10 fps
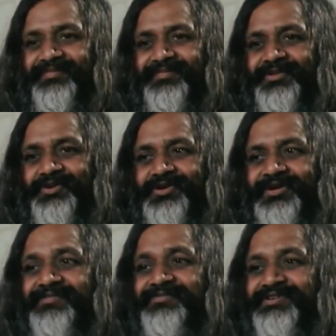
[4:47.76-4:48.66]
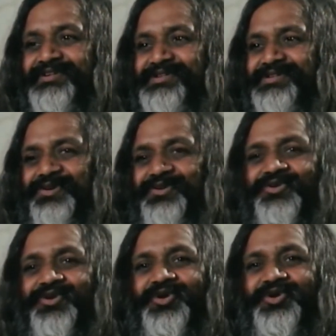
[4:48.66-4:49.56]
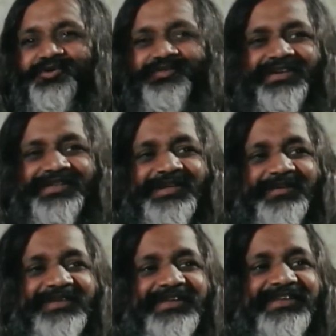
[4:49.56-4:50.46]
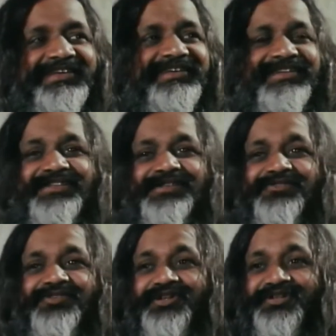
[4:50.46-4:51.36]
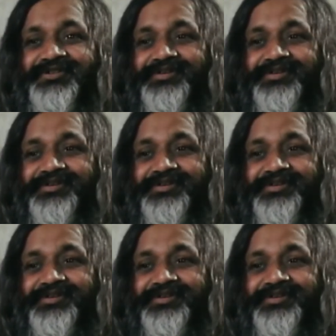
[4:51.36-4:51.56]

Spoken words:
your comforts of home and assembling here in this forest.